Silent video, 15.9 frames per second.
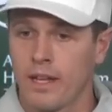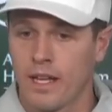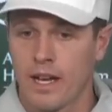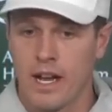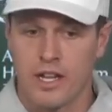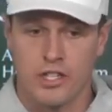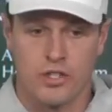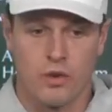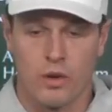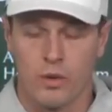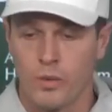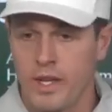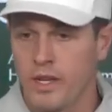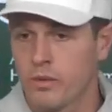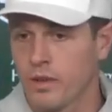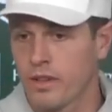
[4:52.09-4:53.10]
And on a
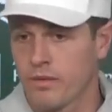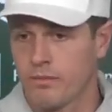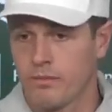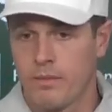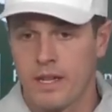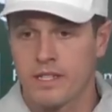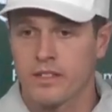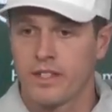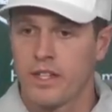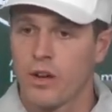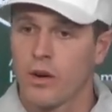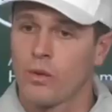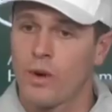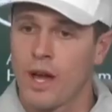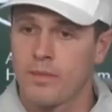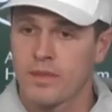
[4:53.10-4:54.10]
short week with basically
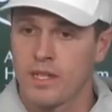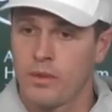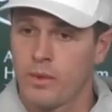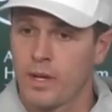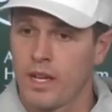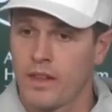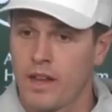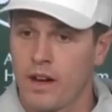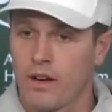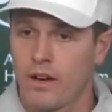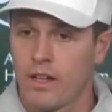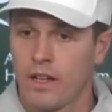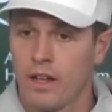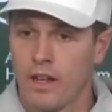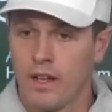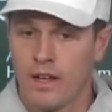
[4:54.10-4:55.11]
no reps, he went in there
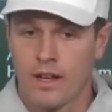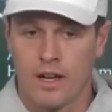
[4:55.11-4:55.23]
and